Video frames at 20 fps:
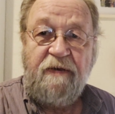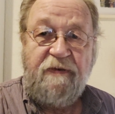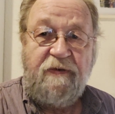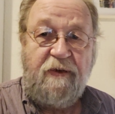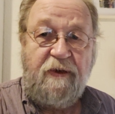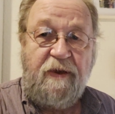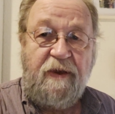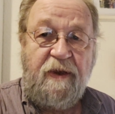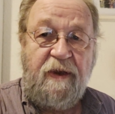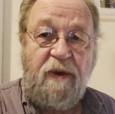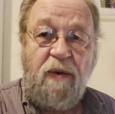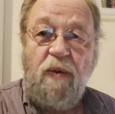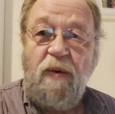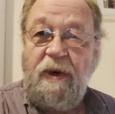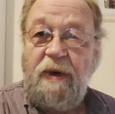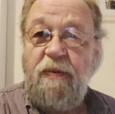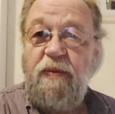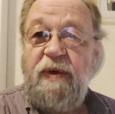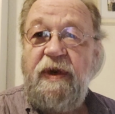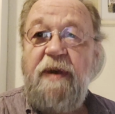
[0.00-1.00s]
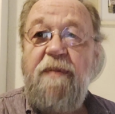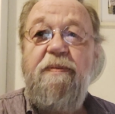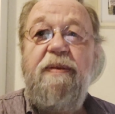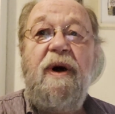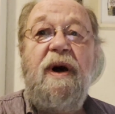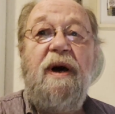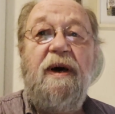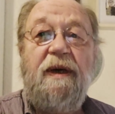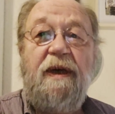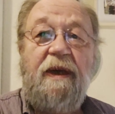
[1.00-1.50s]
for the 1 week
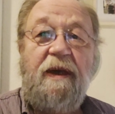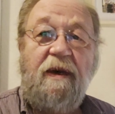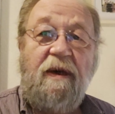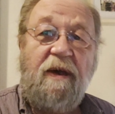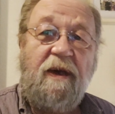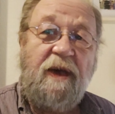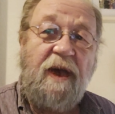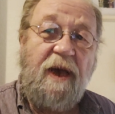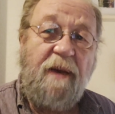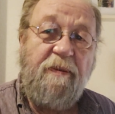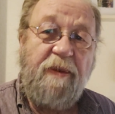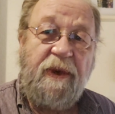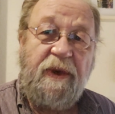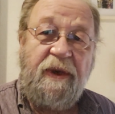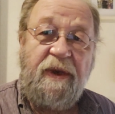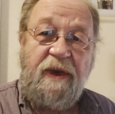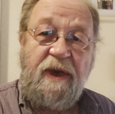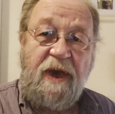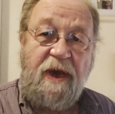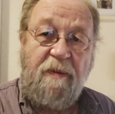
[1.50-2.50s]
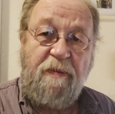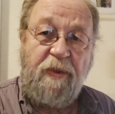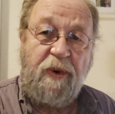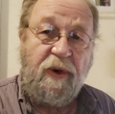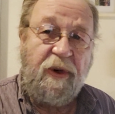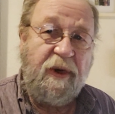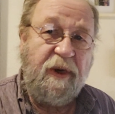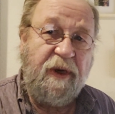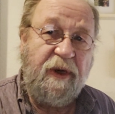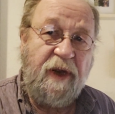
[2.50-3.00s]
parking lot up at the
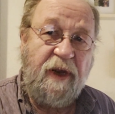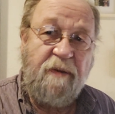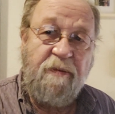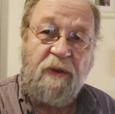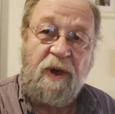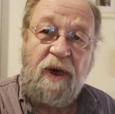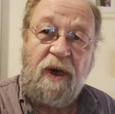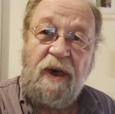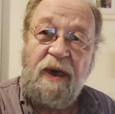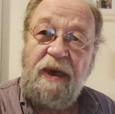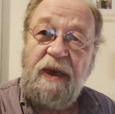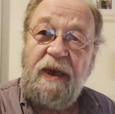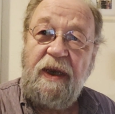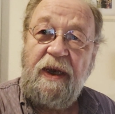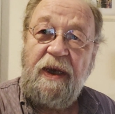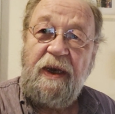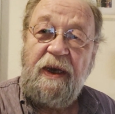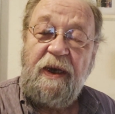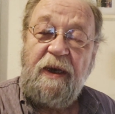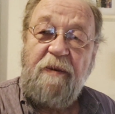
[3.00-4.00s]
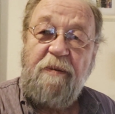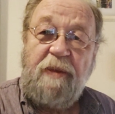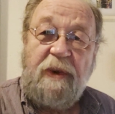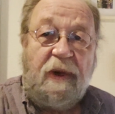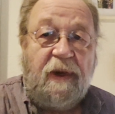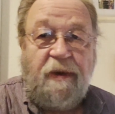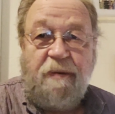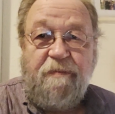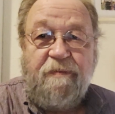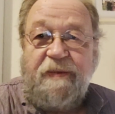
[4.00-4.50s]
airport in Denmark,
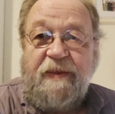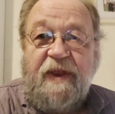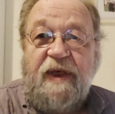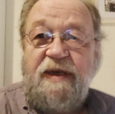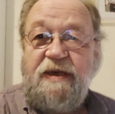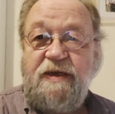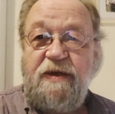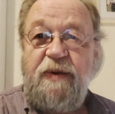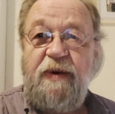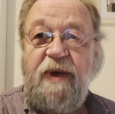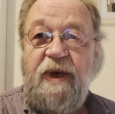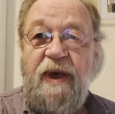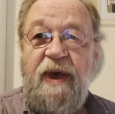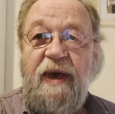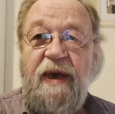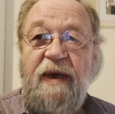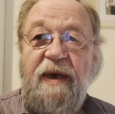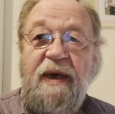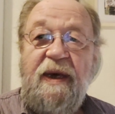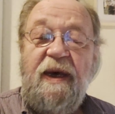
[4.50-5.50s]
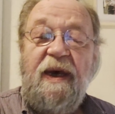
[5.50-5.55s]
but that's okay.